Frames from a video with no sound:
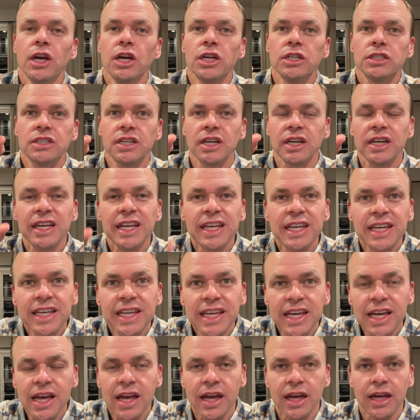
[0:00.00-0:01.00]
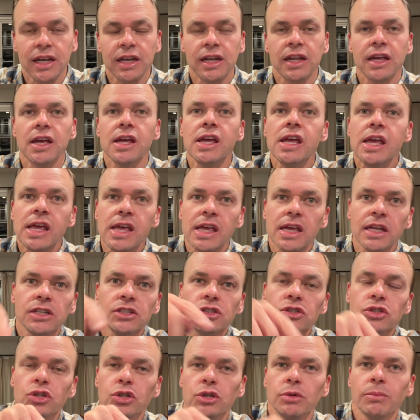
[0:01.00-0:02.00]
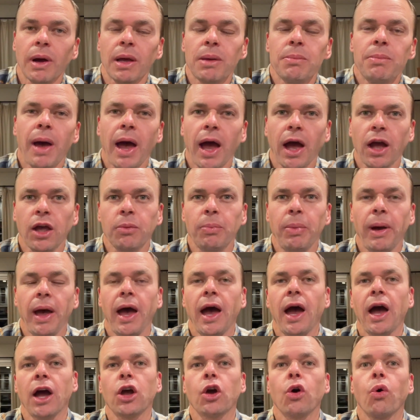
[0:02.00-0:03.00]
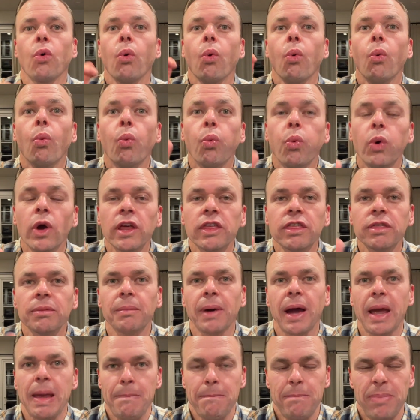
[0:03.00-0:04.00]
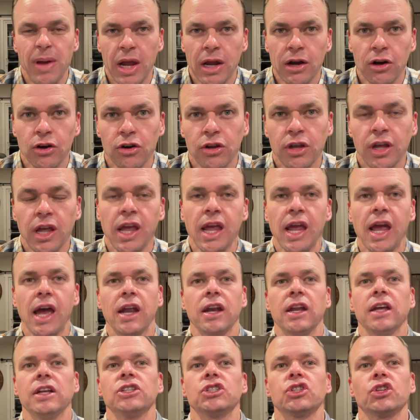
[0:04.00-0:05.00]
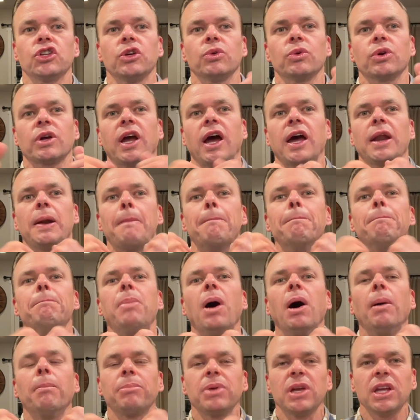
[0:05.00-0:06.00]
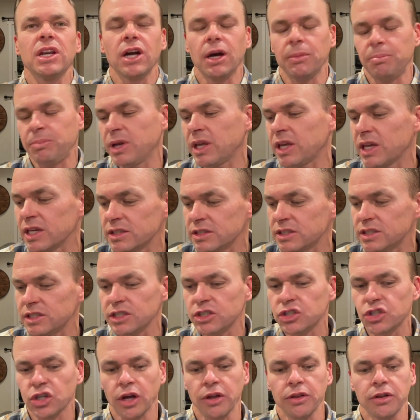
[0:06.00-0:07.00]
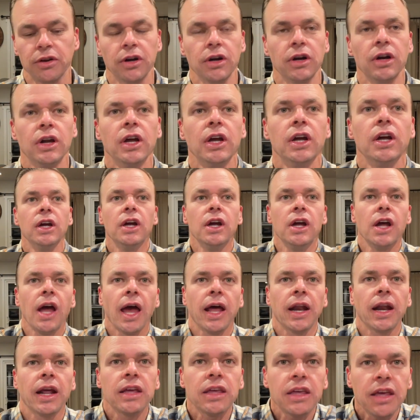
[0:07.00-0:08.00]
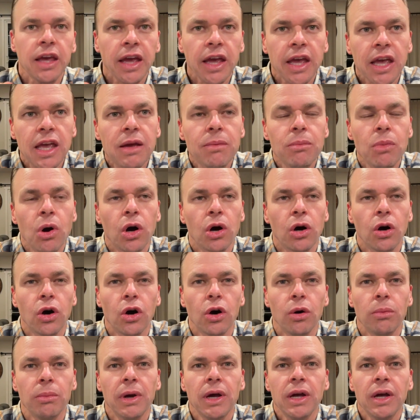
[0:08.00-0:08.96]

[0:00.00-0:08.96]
to get into my backpack with my bear can. And so they were kind of bumping up against each other. And I came home